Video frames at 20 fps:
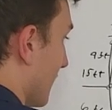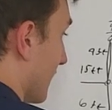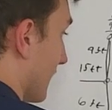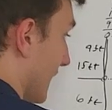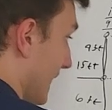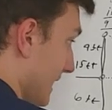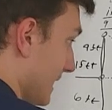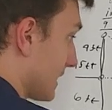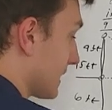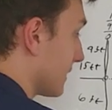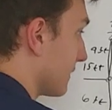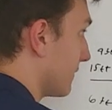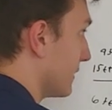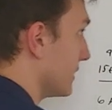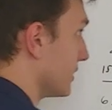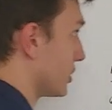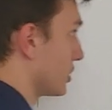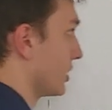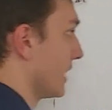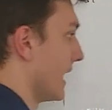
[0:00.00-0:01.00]
length of
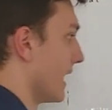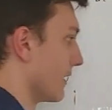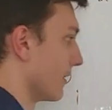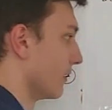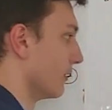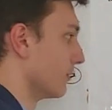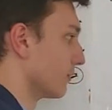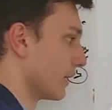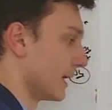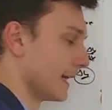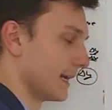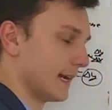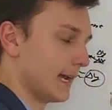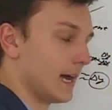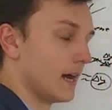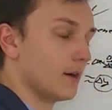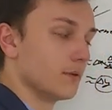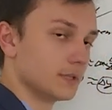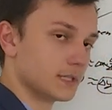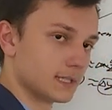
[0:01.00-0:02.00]
his shadow right
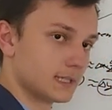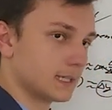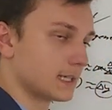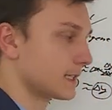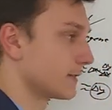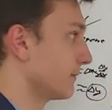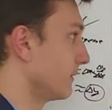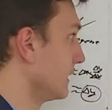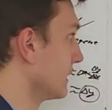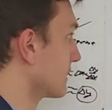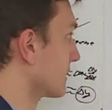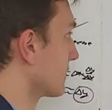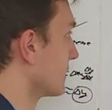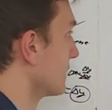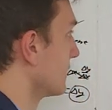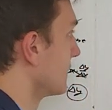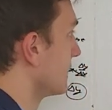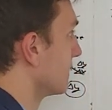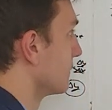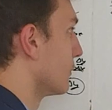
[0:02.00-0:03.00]
now is 6 feet.
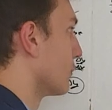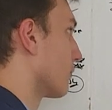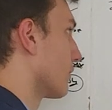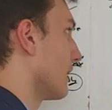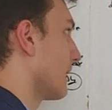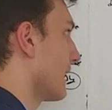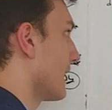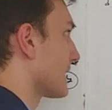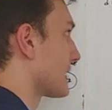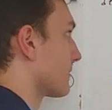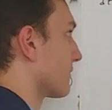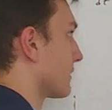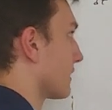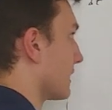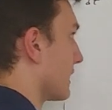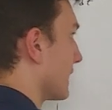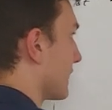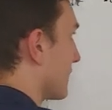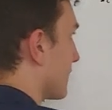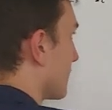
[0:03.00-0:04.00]
But we're not asked for
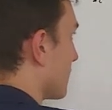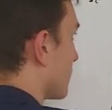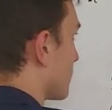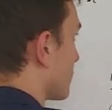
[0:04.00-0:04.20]
the length of